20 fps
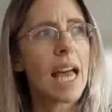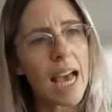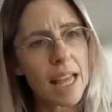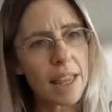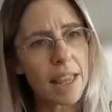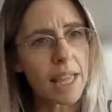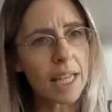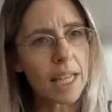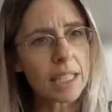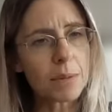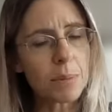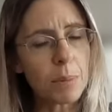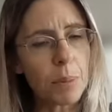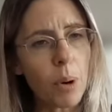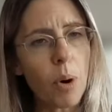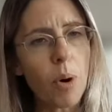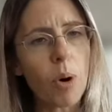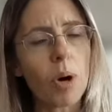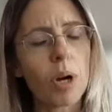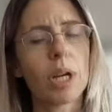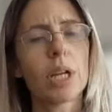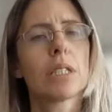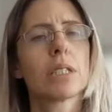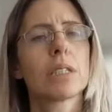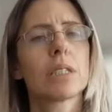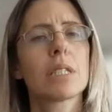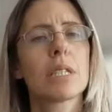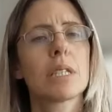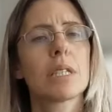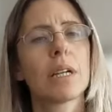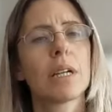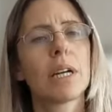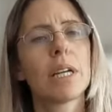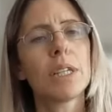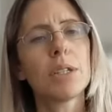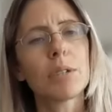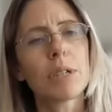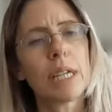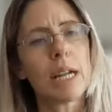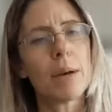At that point,
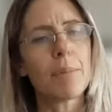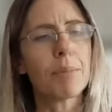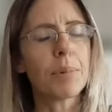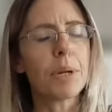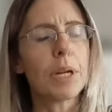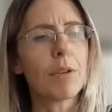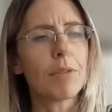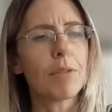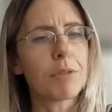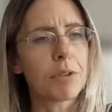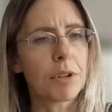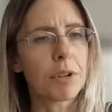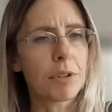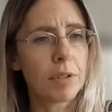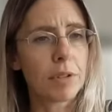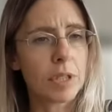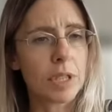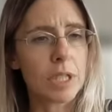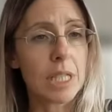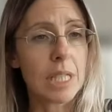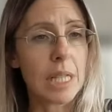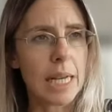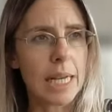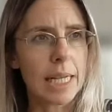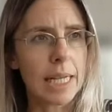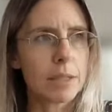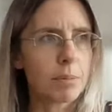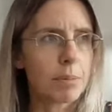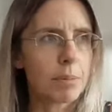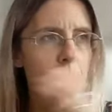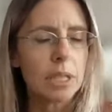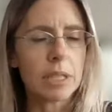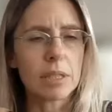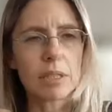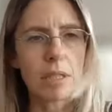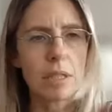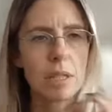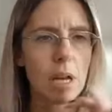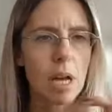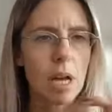you can appeal for a
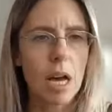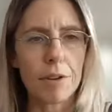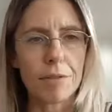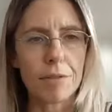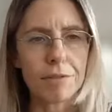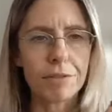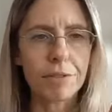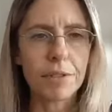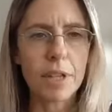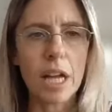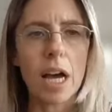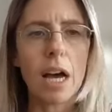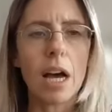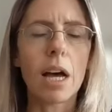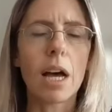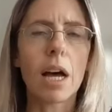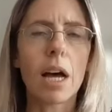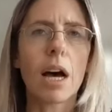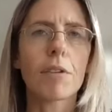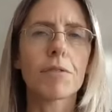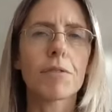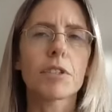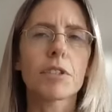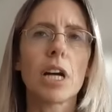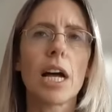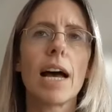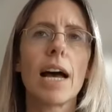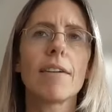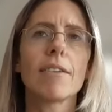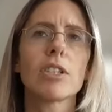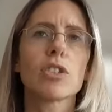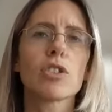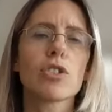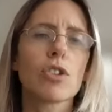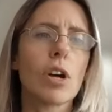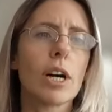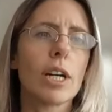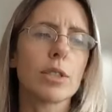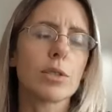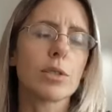restatement after having
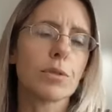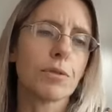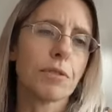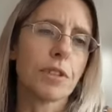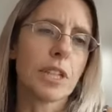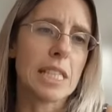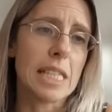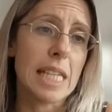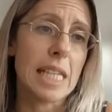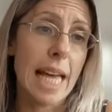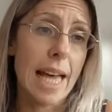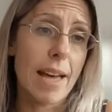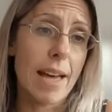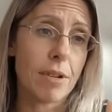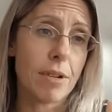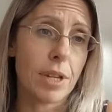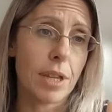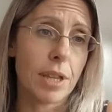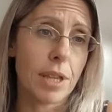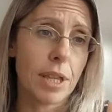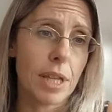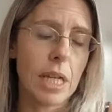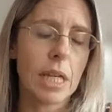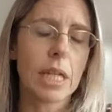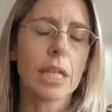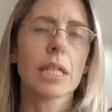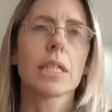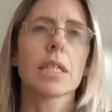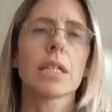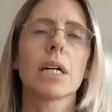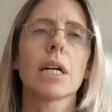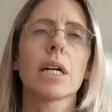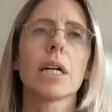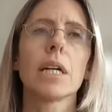tried to fix everything.